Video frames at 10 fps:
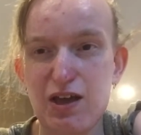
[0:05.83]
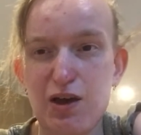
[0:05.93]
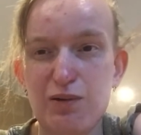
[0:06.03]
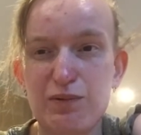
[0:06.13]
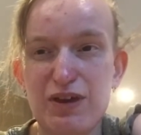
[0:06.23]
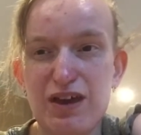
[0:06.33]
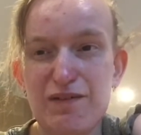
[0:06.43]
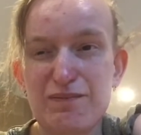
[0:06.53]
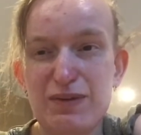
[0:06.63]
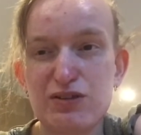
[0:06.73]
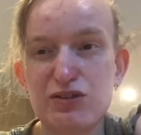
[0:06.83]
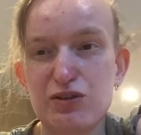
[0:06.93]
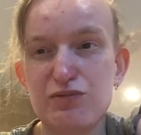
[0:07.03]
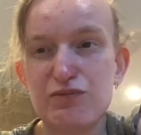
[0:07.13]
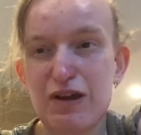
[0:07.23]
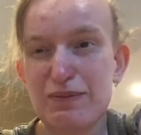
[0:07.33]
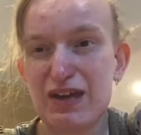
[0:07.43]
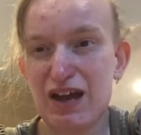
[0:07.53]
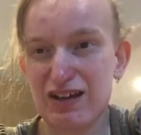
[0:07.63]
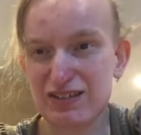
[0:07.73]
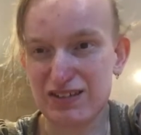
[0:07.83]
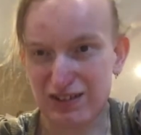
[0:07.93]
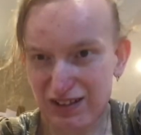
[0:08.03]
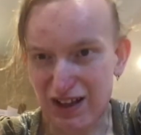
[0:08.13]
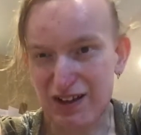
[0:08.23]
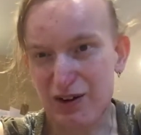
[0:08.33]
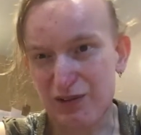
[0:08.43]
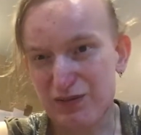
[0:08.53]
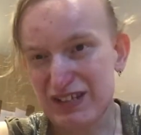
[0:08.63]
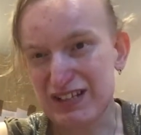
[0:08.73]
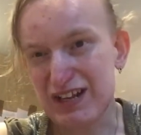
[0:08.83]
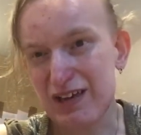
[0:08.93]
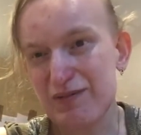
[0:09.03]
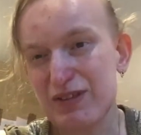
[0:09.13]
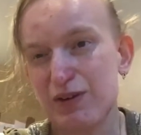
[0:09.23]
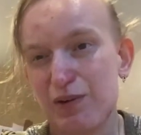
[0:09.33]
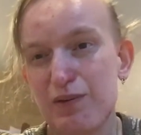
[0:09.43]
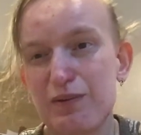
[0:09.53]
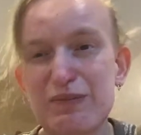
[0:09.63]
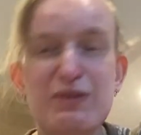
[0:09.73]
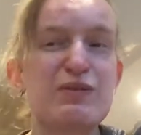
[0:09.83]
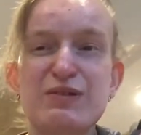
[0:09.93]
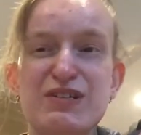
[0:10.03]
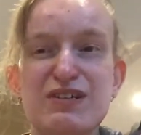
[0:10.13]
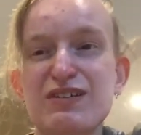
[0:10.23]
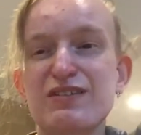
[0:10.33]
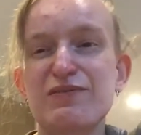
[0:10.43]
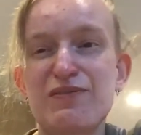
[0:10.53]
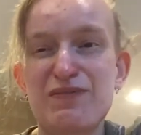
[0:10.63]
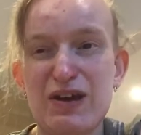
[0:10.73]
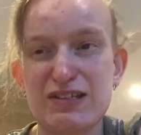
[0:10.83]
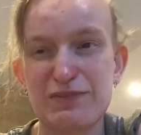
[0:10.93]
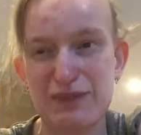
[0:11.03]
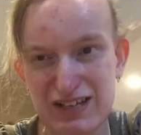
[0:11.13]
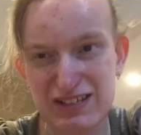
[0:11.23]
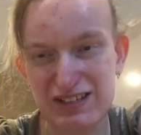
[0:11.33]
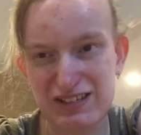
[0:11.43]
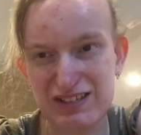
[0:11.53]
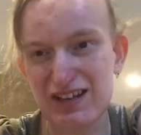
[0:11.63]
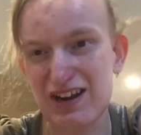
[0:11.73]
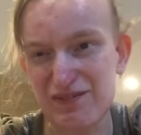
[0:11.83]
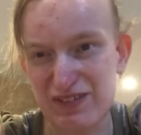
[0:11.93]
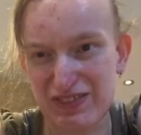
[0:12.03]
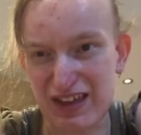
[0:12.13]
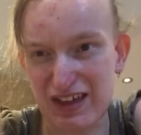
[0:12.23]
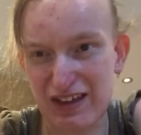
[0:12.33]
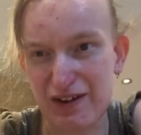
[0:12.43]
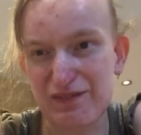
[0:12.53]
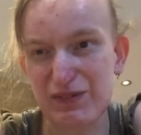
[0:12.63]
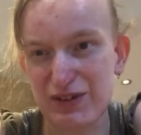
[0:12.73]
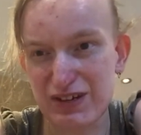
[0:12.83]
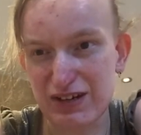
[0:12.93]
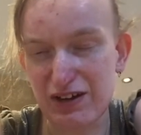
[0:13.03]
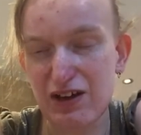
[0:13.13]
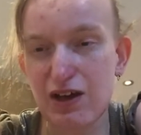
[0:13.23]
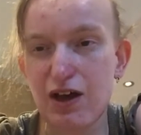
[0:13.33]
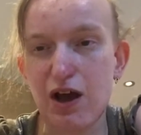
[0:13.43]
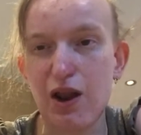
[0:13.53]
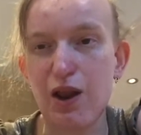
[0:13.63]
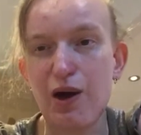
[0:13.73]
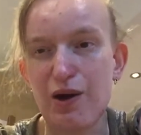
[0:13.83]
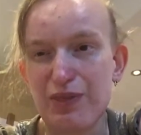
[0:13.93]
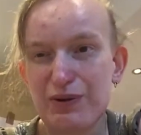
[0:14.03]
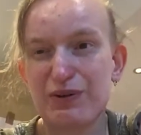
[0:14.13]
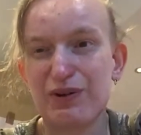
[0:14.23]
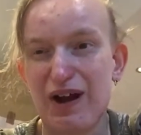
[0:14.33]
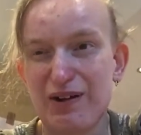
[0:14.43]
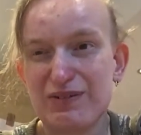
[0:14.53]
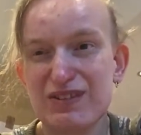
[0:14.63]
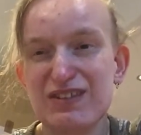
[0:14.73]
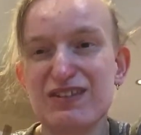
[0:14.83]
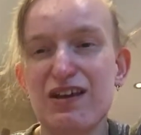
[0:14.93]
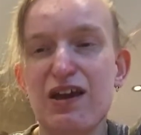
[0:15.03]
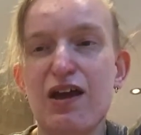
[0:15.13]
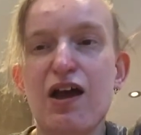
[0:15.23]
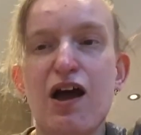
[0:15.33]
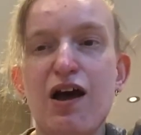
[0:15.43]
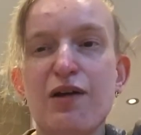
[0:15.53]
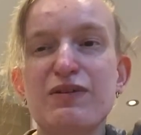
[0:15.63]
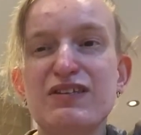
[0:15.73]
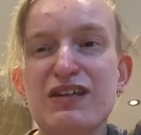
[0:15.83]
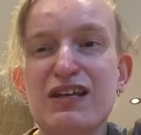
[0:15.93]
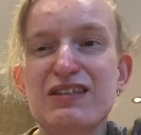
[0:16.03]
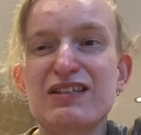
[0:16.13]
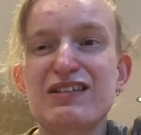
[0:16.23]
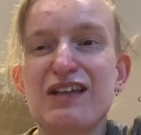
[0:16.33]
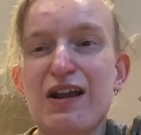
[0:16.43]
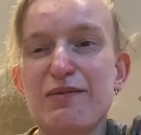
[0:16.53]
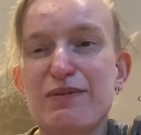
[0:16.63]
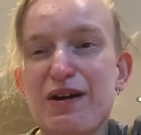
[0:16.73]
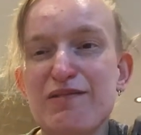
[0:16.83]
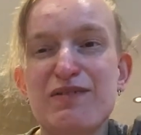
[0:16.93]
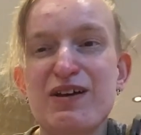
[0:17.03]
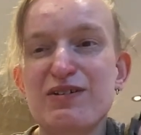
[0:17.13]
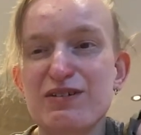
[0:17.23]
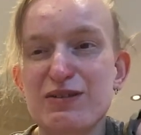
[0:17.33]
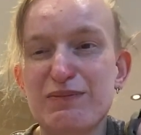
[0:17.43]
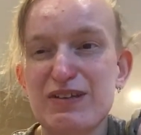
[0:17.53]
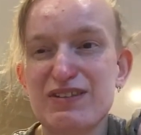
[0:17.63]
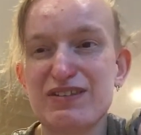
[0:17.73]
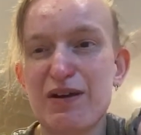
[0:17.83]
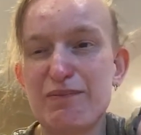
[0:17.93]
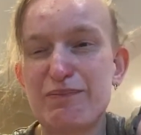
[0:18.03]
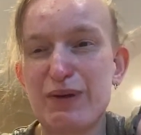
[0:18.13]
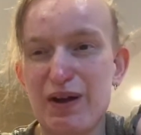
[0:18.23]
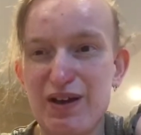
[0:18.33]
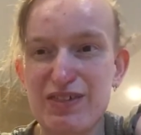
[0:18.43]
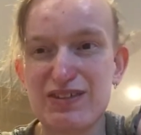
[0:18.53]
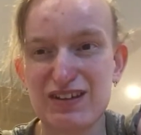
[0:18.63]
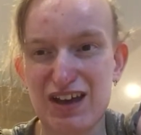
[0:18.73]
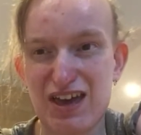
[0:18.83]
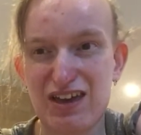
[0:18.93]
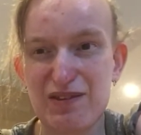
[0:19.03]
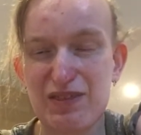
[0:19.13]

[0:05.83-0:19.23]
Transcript: We have been to Raby Castle, and obviously we took all precautions with face masks and everything and avoided a lot of the crowds. And we did it to celebrate my husband's birthday.